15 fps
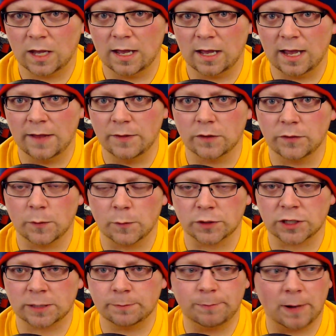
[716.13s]
there were
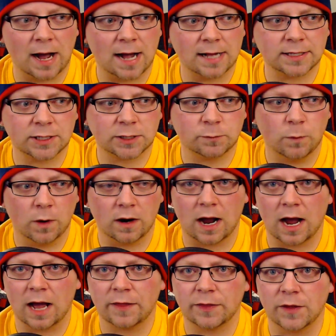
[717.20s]
spots where
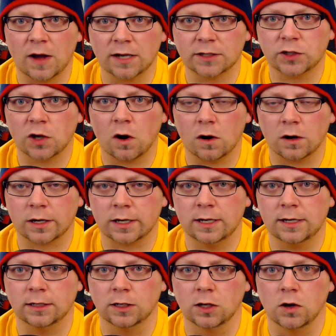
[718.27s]
I thought
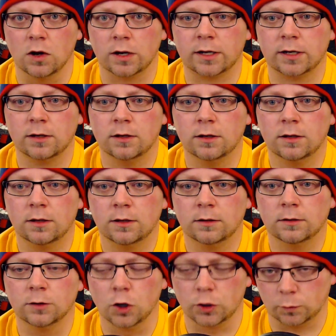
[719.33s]
Tarkin
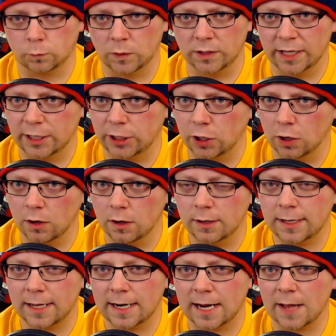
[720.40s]
looked really
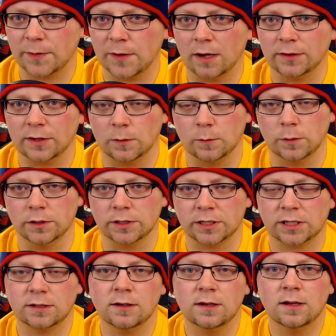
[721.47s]
good, and I thought there
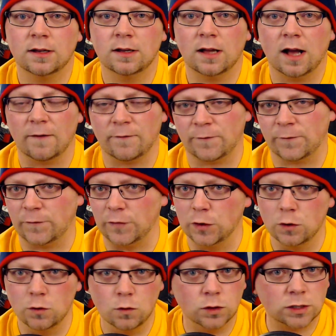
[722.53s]
was a
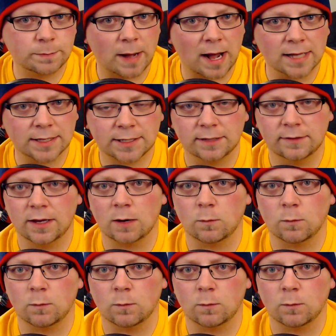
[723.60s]
few spots in there